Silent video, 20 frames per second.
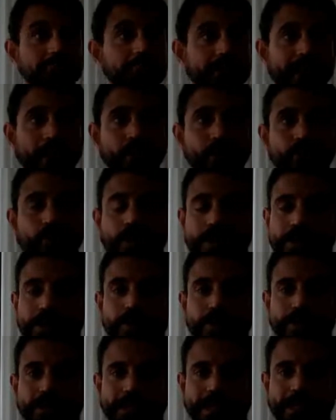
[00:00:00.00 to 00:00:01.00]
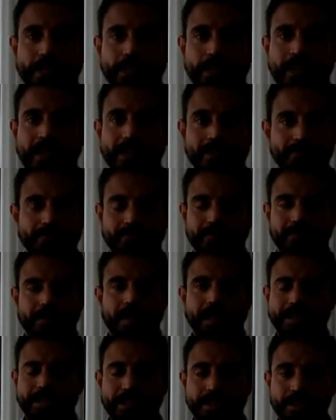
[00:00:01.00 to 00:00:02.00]
it was one of those things where
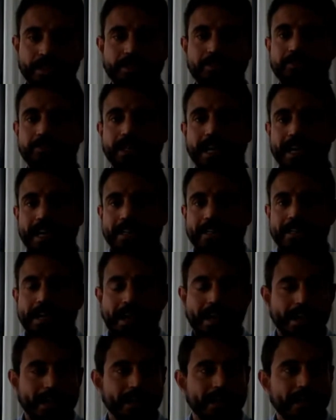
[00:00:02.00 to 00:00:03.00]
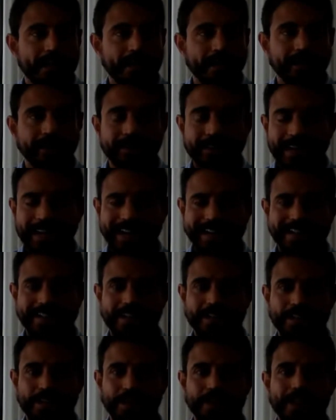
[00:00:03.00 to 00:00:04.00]
I just couldn't tie a tie. And I, as an
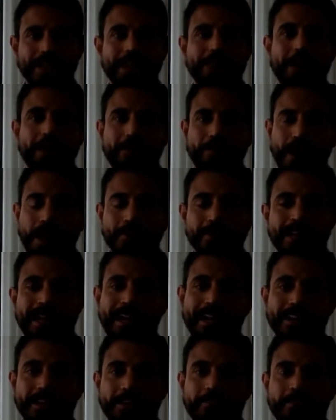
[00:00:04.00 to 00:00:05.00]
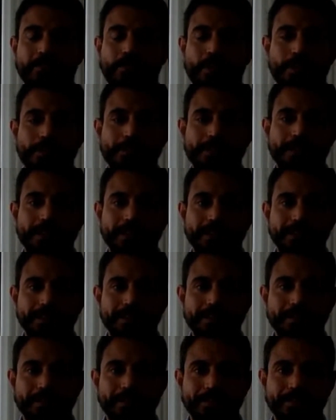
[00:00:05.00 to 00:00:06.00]
adult, had my mom tying them for me.
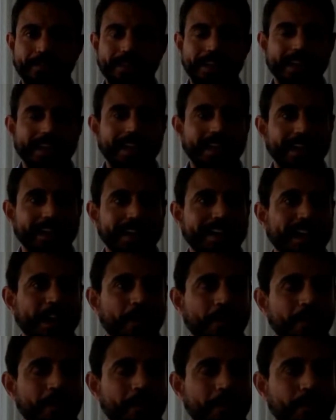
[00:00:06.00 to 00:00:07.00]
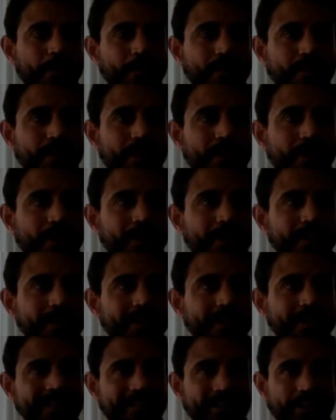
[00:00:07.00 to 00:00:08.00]
And I remember it was very funny because
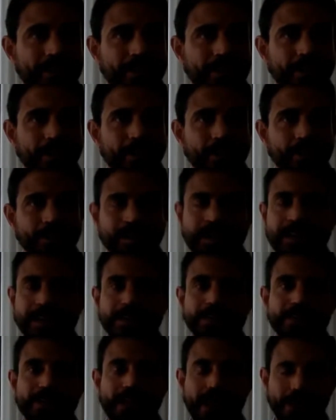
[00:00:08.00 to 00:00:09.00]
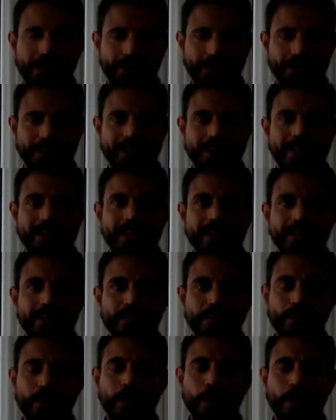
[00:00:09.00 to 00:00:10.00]
I started going into the office
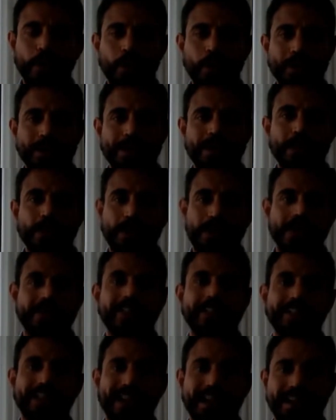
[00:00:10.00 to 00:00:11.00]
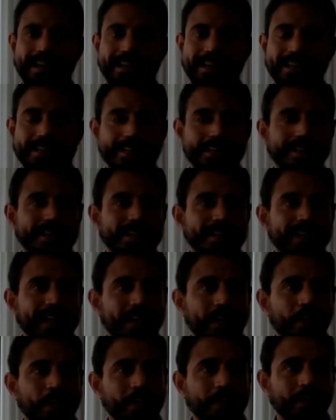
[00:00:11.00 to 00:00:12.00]
for a whole week wearing ties.
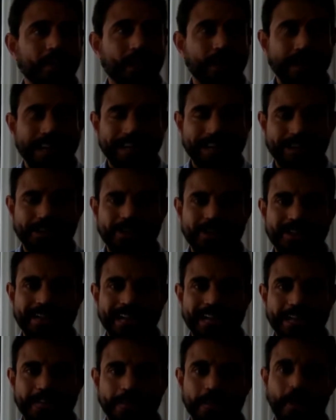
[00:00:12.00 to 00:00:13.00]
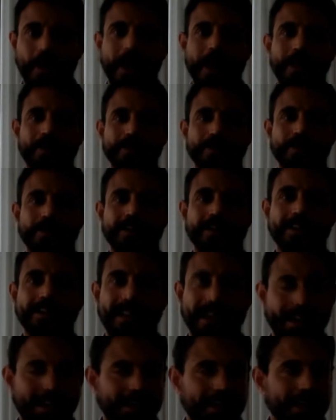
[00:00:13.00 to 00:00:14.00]
And one of our interns asked me why I was wearing a
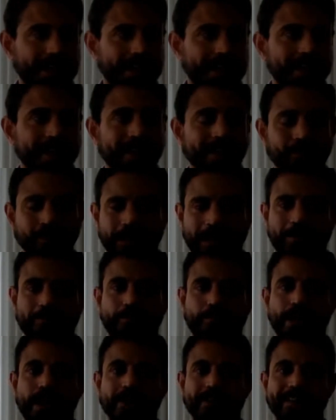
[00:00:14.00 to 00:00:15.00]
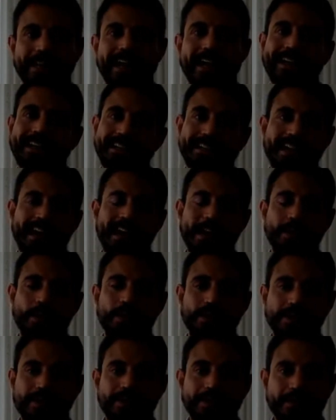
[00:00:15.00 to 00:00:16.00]
tie. And I said, well, I'm proud that I can tie
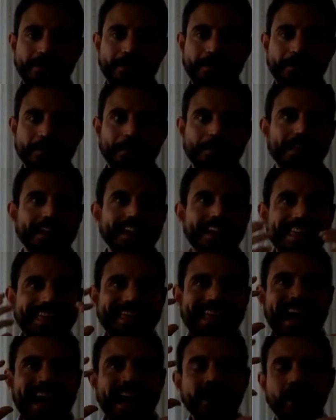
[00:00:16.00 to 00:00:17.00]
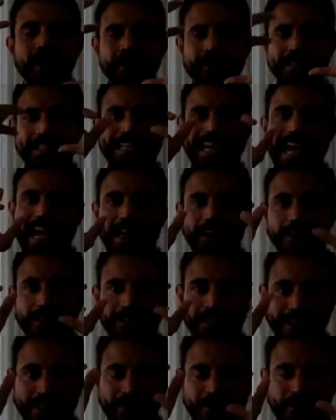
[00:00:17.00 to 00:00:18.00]
one. That
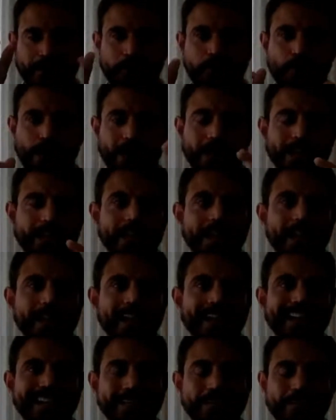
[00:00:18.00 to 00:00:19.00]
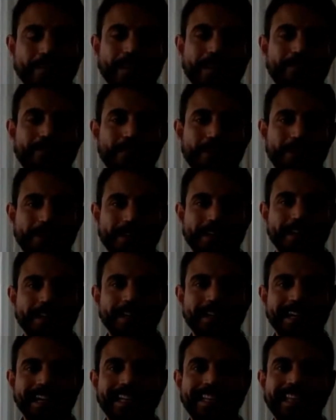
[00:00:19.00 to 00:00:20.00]
untangling of the brain. And I speak
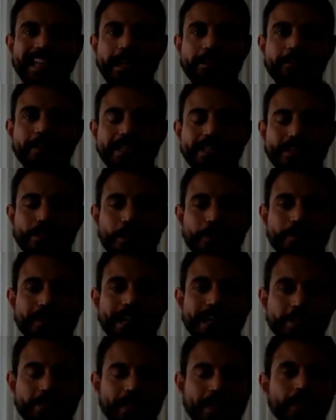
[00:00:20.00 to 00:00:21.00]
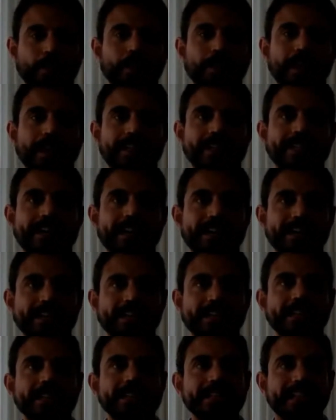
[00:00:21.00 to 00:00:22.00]
in layman's terms, and I speak to a lot of
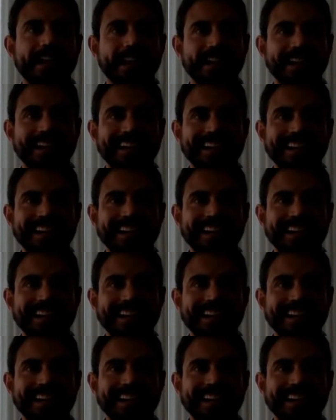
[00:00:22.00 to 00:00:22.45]
scientists, and I